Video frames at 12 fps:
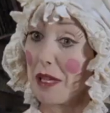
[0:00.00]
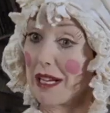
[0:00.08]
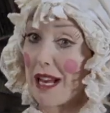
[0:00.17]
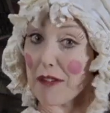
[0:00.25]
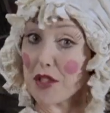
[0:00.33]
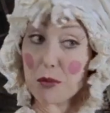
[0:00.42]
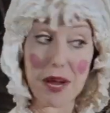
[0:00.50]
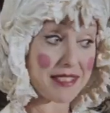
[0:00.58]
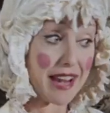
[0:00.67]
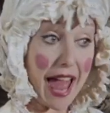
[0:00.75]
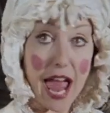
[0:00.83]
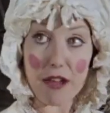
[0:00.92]
Well, you'll have to wait
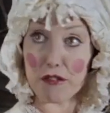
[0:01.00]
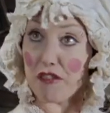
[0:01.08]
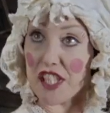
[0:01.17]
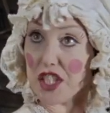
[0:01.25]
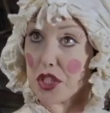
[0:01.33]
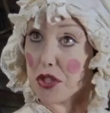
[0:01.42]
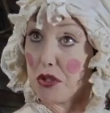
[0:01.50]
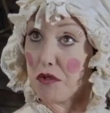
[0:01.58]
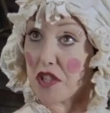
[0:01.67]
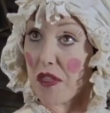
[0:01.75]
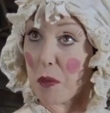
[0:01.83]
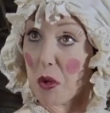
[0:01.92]
till I've finished and
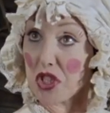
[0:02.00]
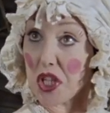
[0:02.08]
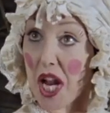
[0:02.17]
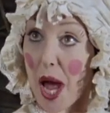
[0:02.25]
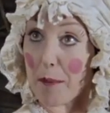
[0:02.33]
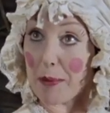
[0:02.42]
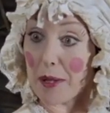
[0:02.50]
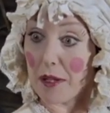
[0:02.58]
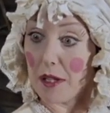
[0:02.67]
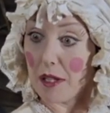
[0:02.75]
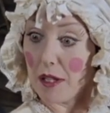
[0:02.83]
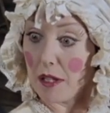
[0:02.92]
you've done the washing up.
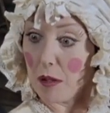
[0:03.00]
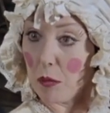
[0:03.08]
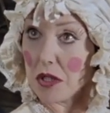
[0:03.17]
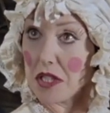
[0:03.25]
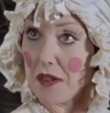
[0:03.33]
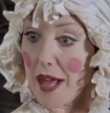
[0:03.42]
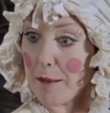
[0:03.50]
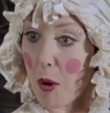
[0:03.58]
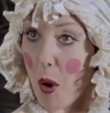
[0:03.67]
What's in that